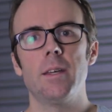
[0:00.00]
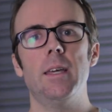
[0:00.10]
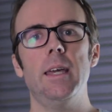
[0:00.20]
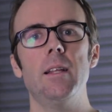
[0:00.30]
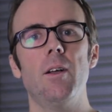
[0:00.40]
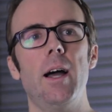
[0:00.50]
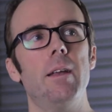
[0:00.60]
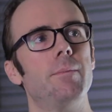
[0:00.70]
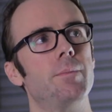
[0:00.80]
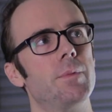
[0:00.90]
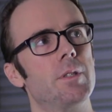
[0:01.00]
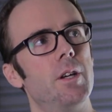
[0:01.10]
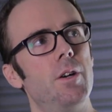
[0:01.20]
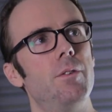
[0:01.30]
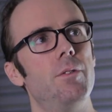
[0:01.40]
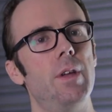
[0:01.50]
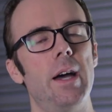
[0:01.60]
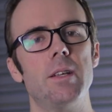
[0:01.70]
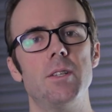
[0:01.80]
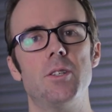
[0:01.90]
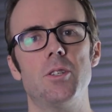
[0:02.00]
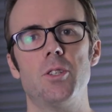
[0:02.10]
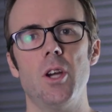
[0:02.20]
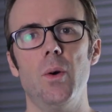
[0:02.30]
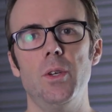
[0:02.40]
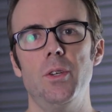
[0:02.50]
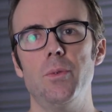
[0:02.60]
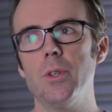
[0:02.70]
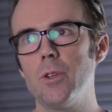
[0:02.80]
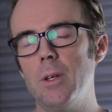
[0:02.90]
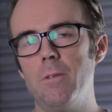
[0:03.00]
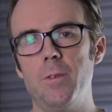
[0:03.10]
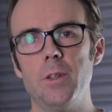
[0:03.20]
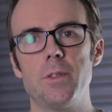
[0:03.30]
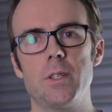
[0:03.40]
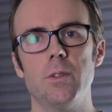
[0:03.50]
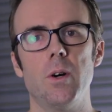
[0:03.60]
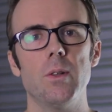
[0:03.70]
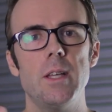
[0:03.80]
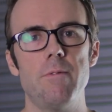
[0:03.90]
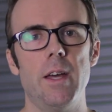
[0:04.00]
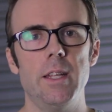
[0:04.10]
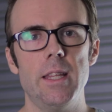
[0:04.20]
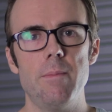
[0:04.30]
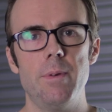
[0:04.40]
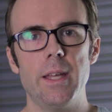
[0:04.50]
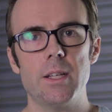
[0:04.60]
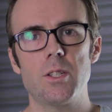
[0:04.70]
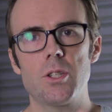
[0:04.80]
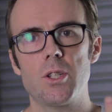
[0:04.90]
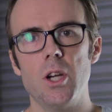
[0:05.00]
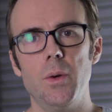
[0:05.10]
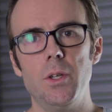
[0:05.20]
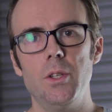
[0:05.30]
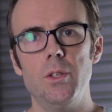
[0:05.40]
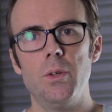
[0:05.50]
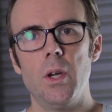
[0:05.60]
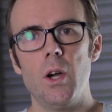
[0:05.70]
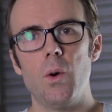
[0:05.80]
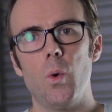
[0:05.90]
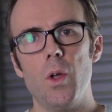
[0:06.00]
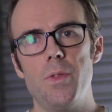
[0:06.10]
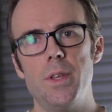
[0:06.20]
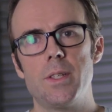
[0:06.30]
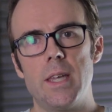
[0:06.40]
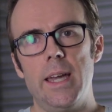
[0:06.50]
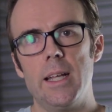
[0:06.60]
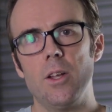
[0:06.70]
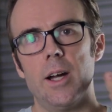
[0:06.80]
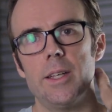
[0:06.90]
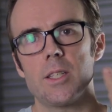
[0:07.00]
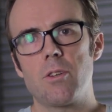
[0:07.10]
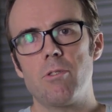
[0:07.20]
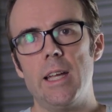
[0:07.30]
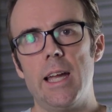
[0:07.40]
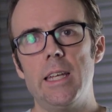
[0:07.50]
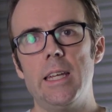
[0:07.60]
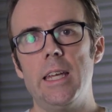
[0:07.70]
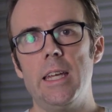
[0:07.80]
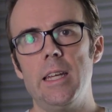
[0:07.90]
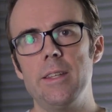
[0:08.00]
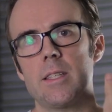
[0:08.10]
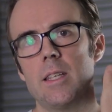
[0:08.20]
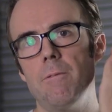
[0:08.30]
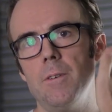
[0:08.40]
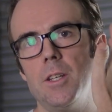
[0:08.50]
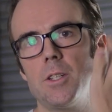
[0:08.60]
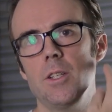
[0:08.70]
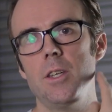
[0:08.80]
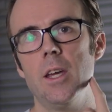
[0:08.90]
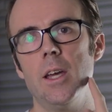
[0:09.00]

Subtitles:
key light. So that is just showing you a little bit of fill still. I'll leave that in there, but that's just showing you what this hair light is creating here, this definition,